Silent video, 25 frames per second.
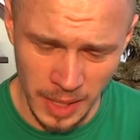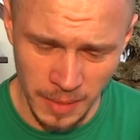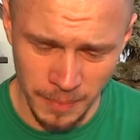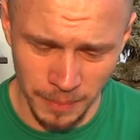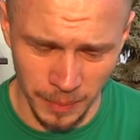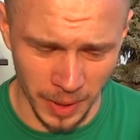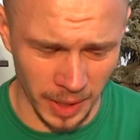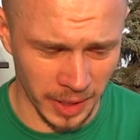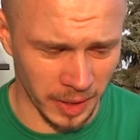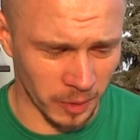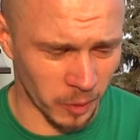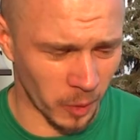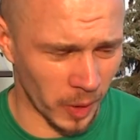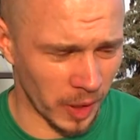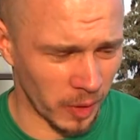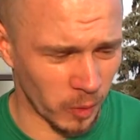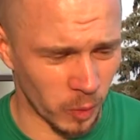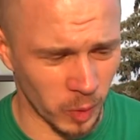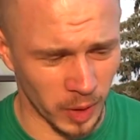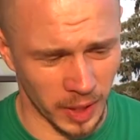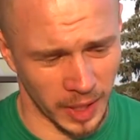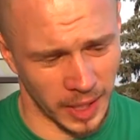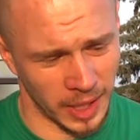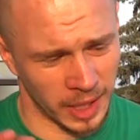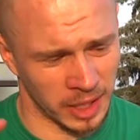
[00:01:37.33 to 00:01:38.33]
By the way, I
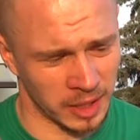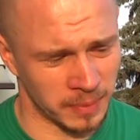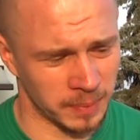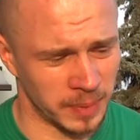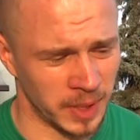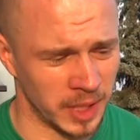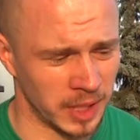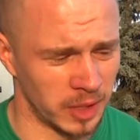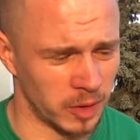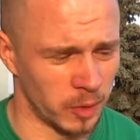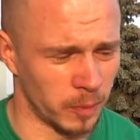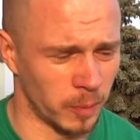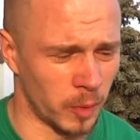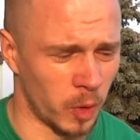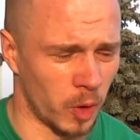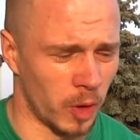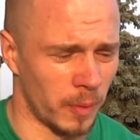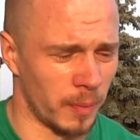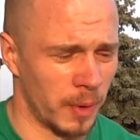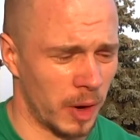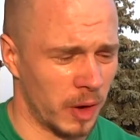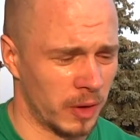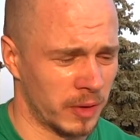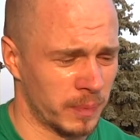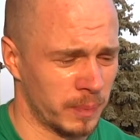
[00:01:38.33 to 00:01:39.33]
will explain you more
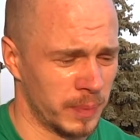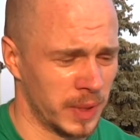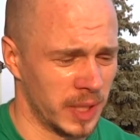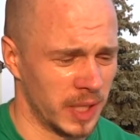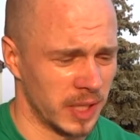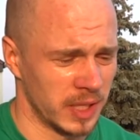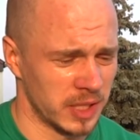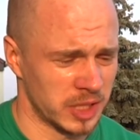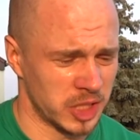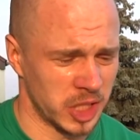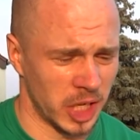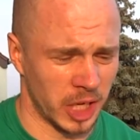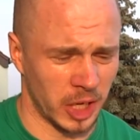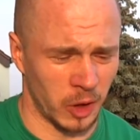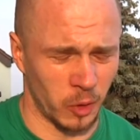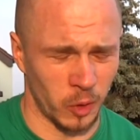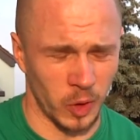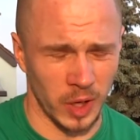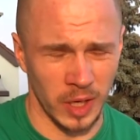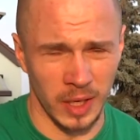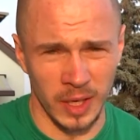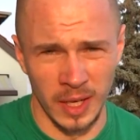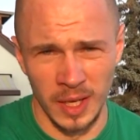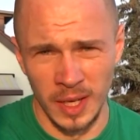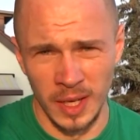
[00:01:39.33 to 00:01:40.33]
about beer in general.